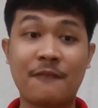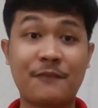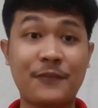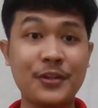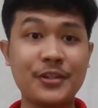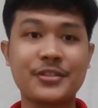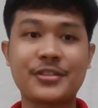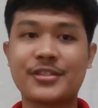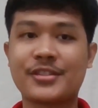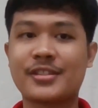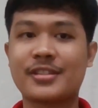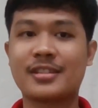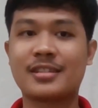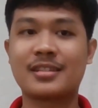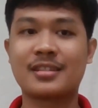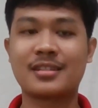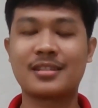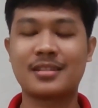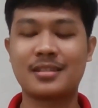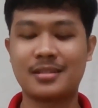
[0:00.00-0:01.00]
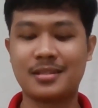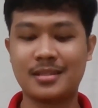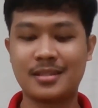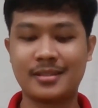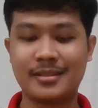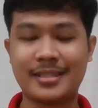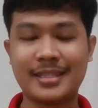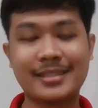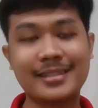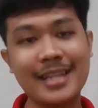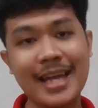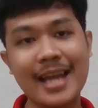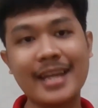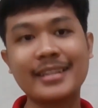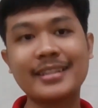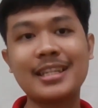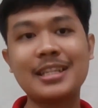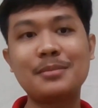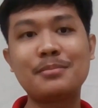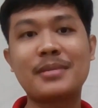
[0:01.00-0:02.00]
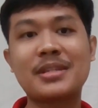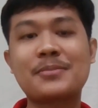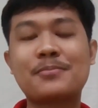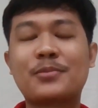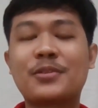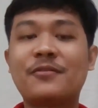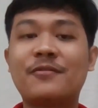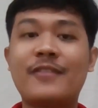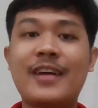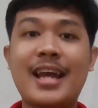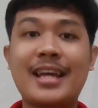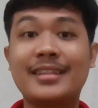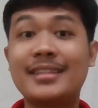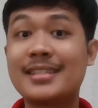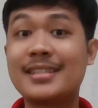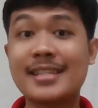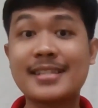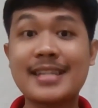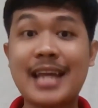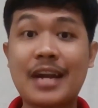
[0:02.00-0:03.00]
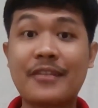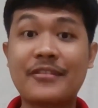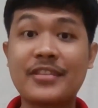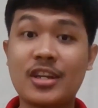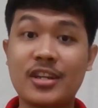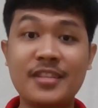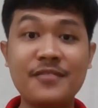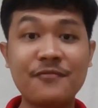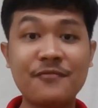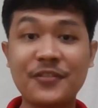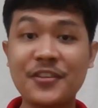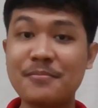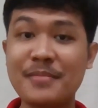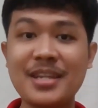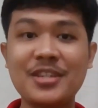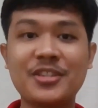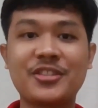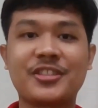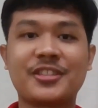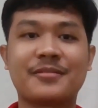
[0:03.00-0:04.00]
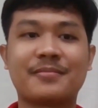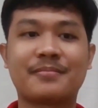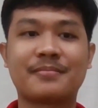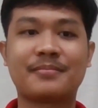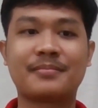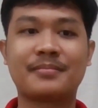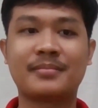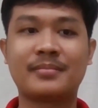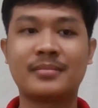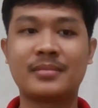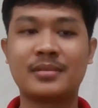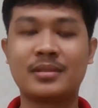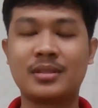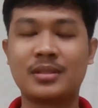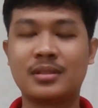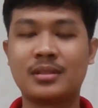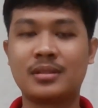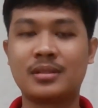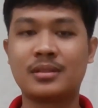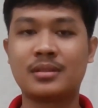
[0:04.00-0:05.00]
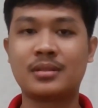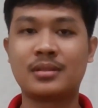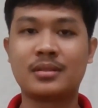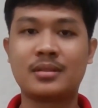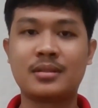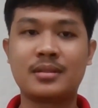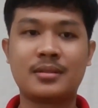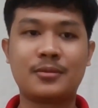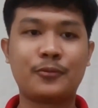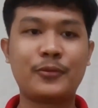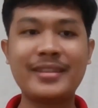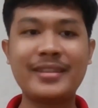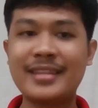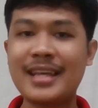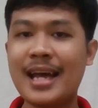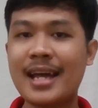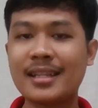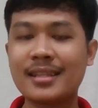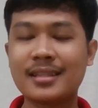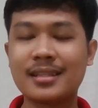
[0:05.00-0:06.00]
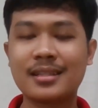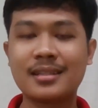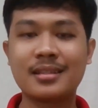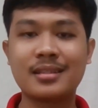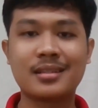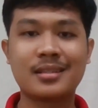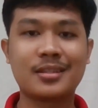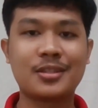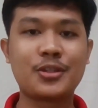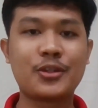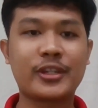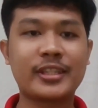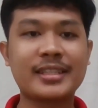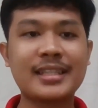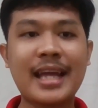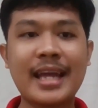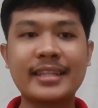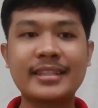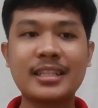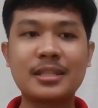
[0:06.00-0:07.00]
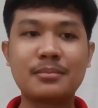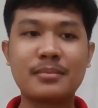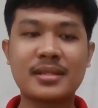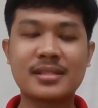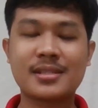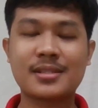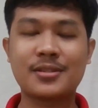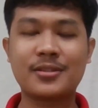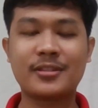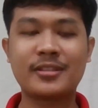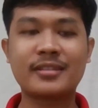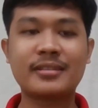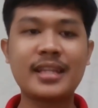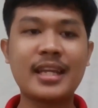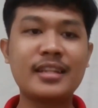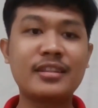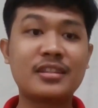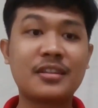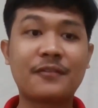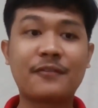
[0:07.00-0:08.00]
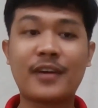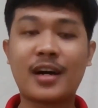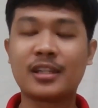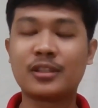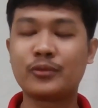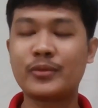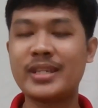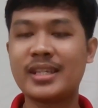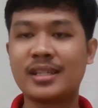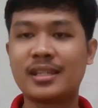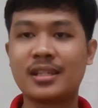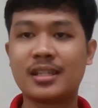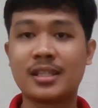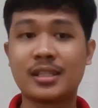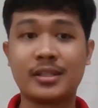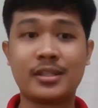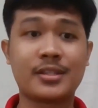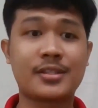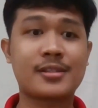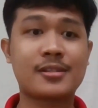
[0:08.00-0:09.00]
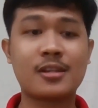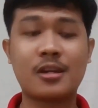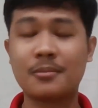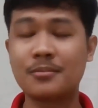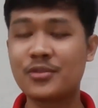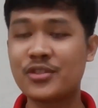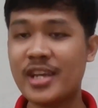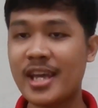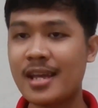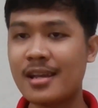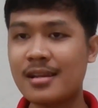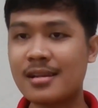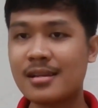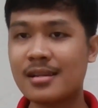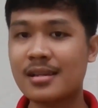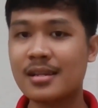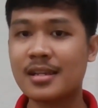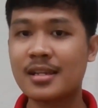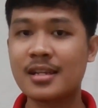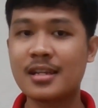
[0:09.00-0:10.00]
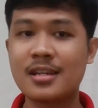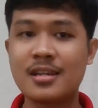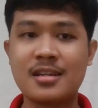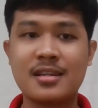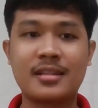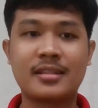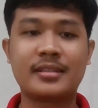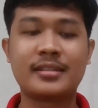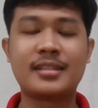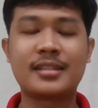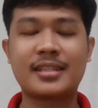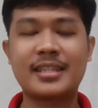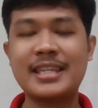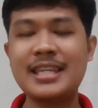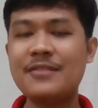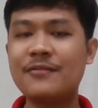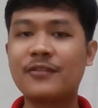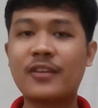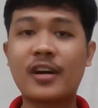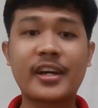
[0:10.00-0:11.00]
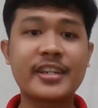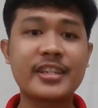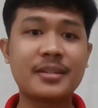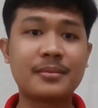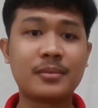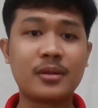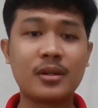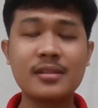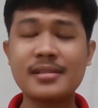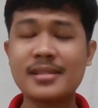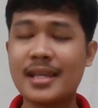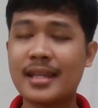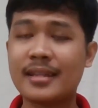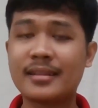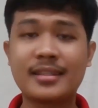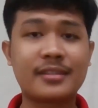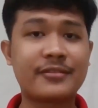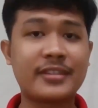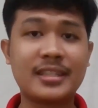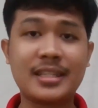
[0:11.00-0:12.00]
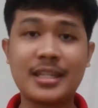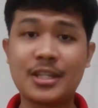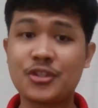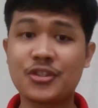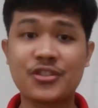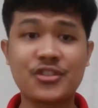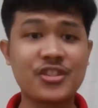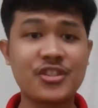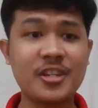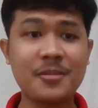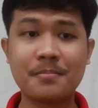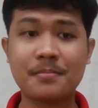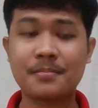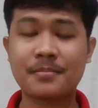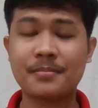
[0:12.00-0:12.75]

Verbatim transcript: First, the title must provide necessary information. With that, your title must contain the following, the subject, the key variables and the relationship,